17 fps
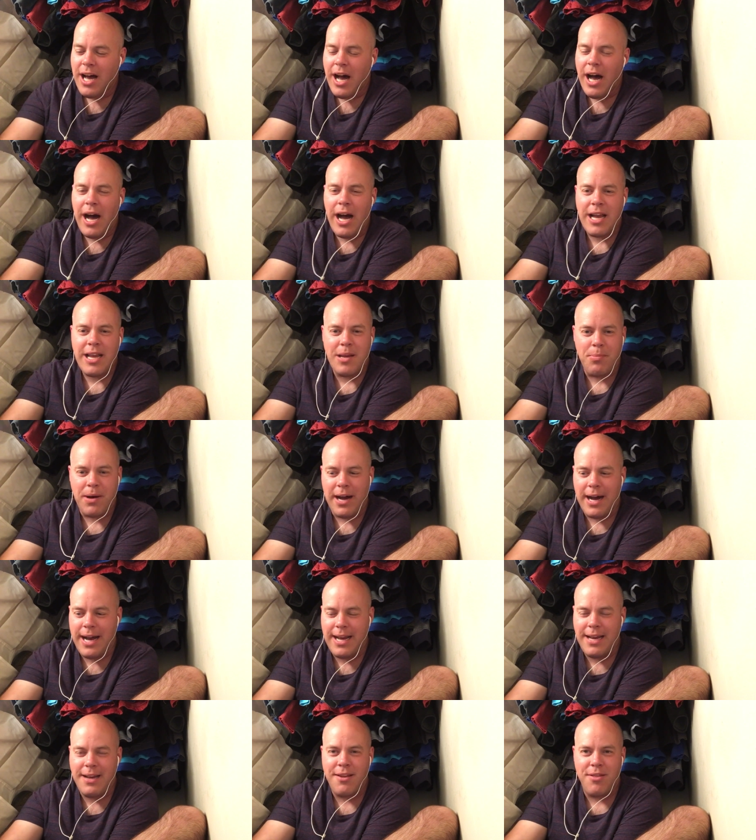
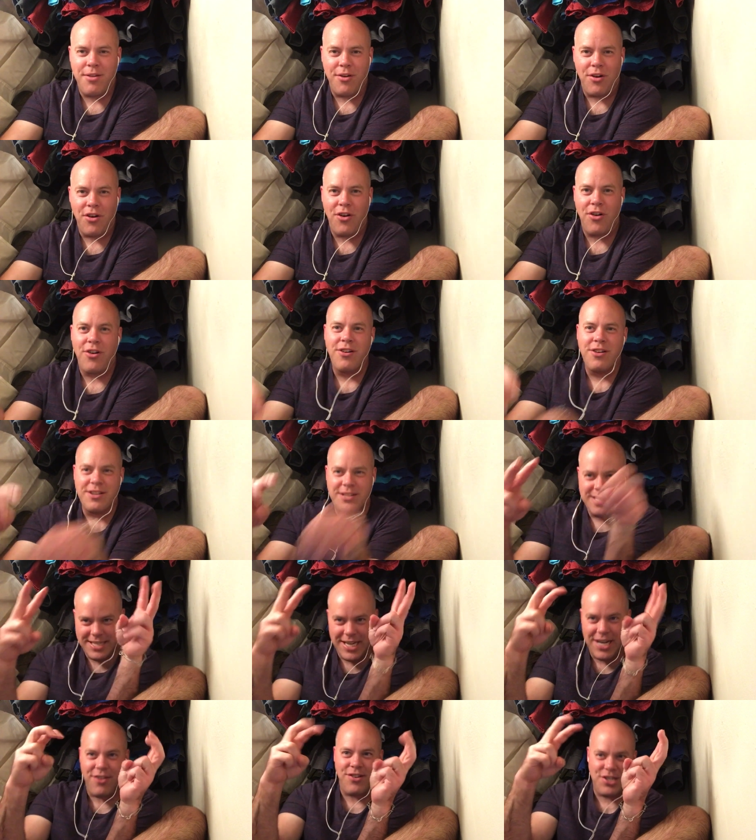occupied, their
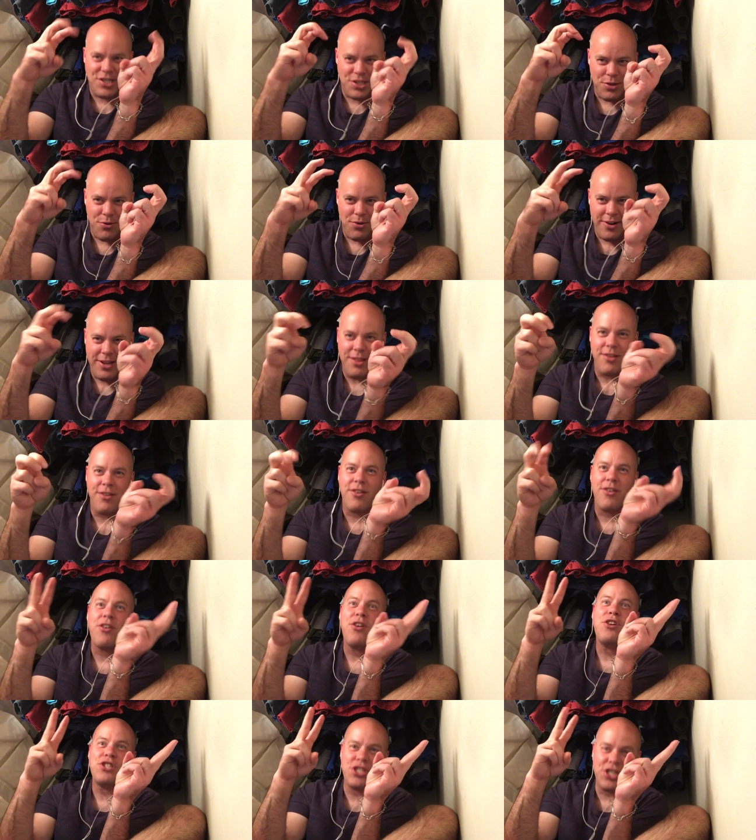territory, their
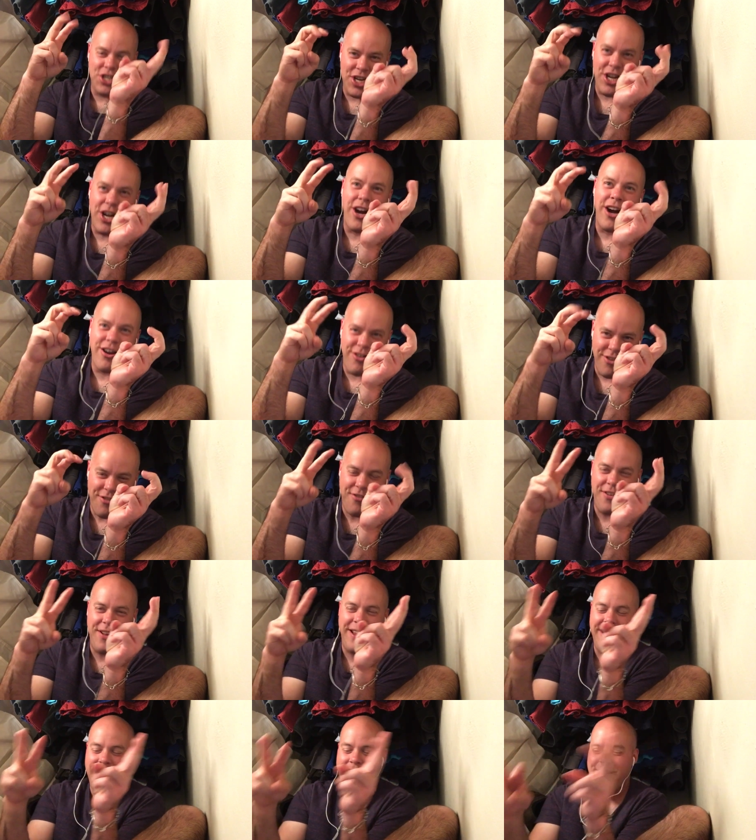
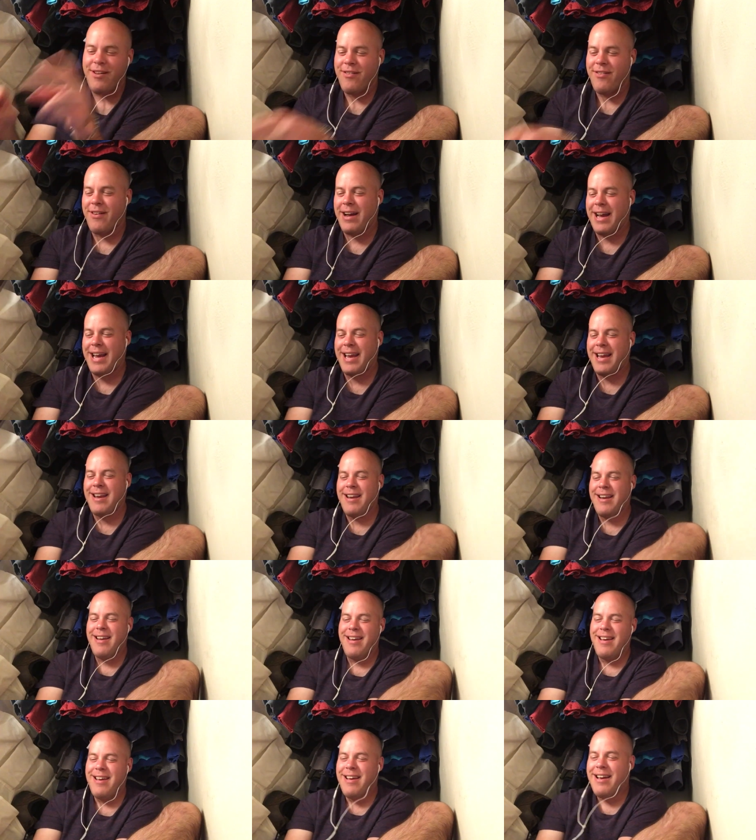geography, right?
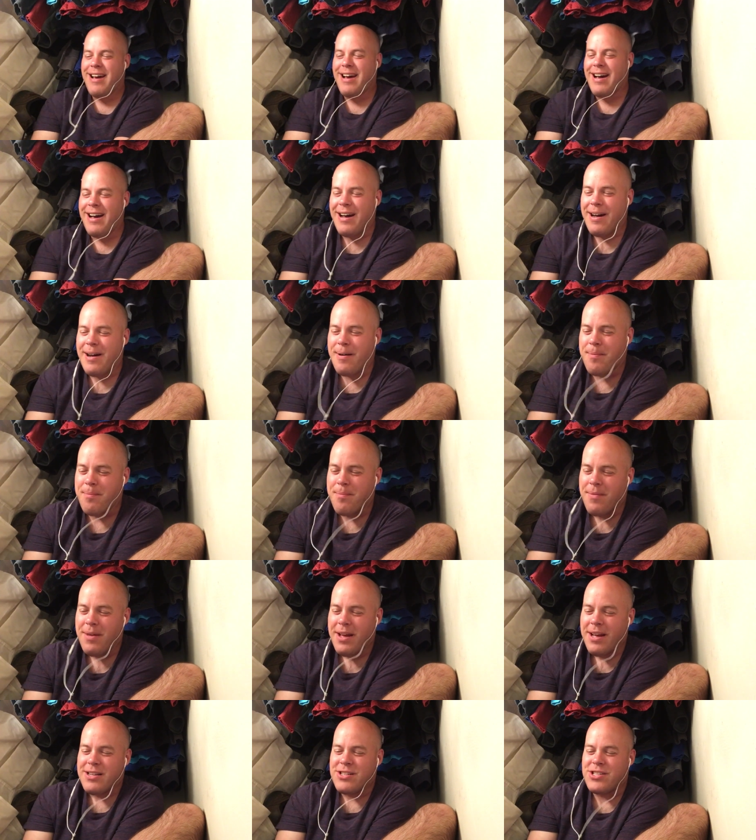Um,
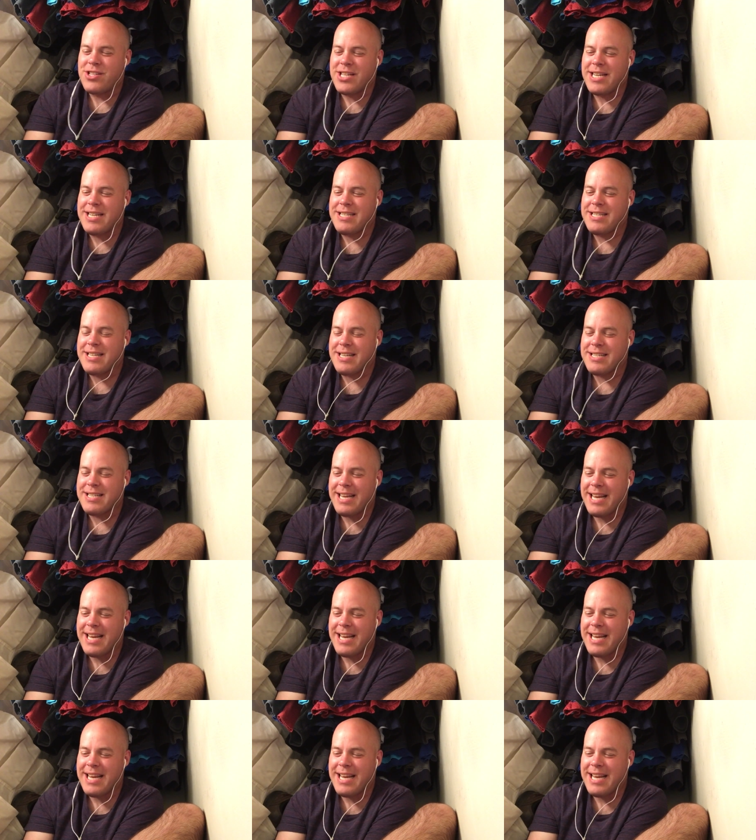Jesus